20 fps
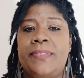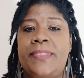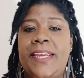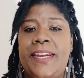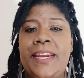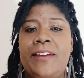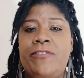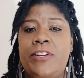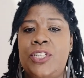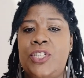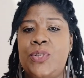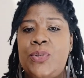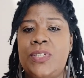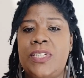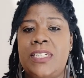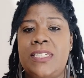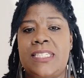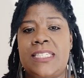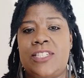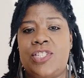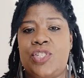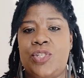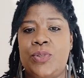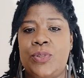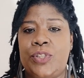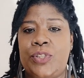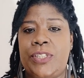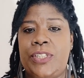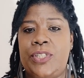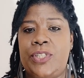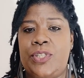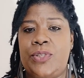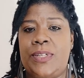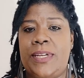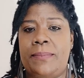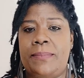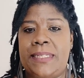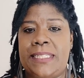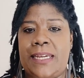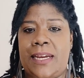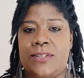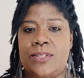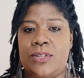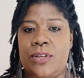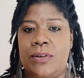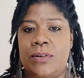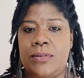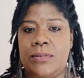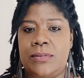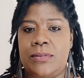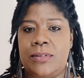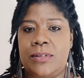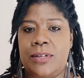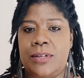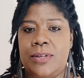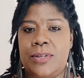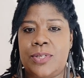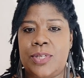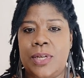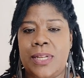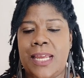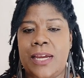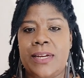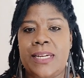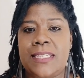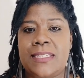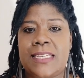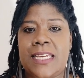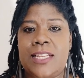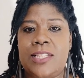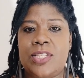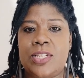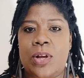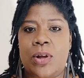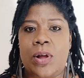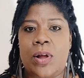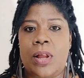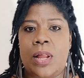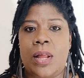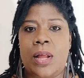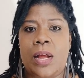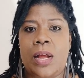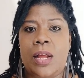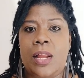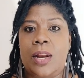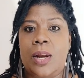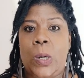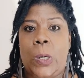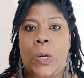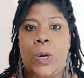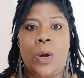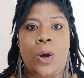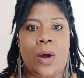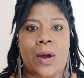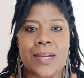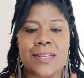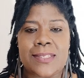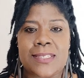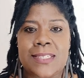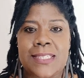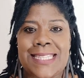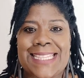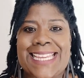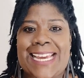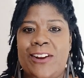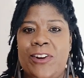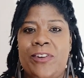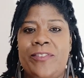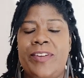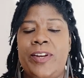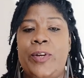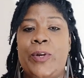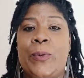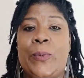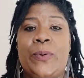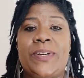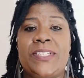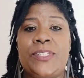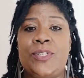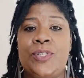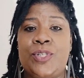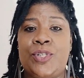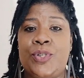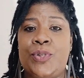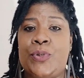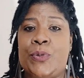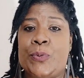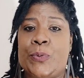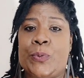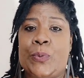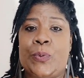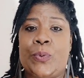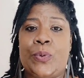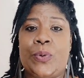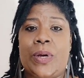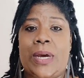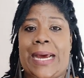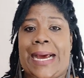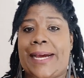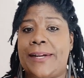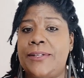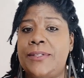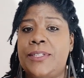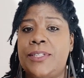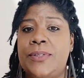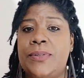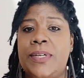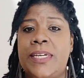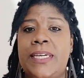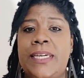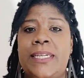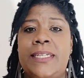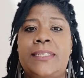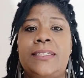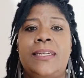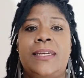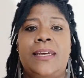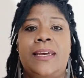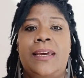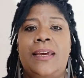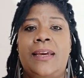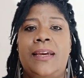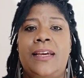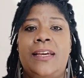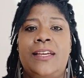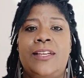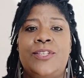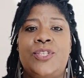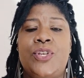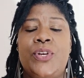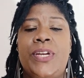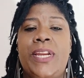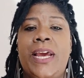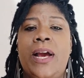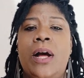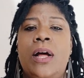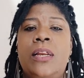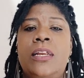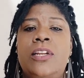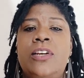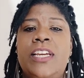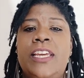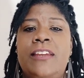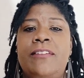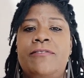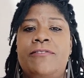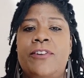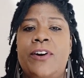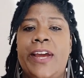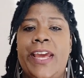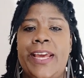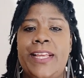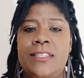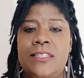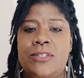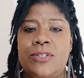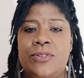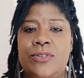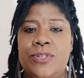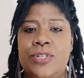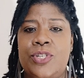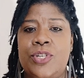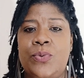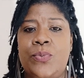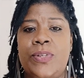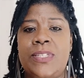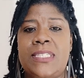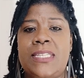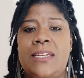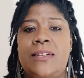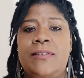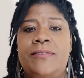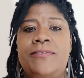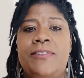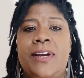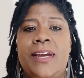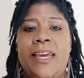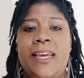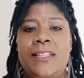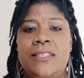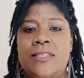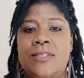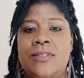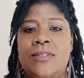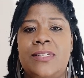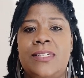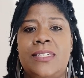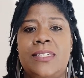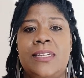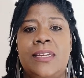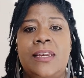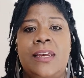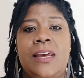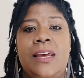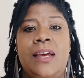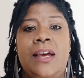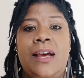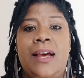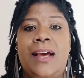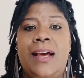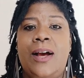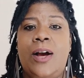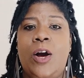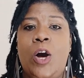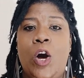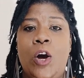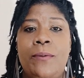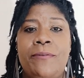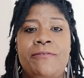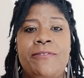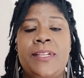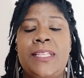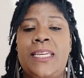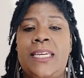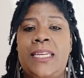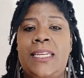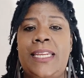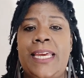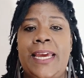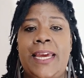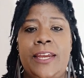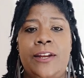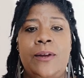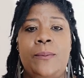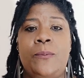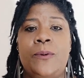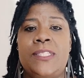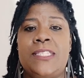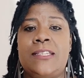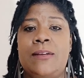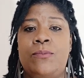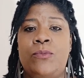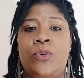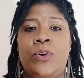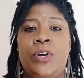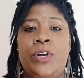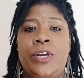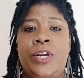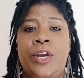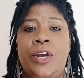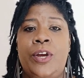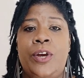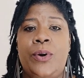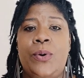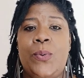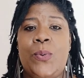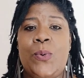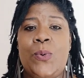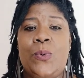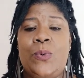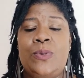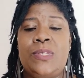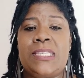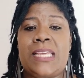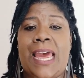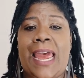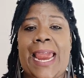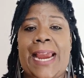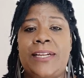They never took the children to the habitation. So a lot of these kids are lost. They don't even know what to do, how to do it. So they are looking for answers. So once they look for answers, hopefully they head up with someone who's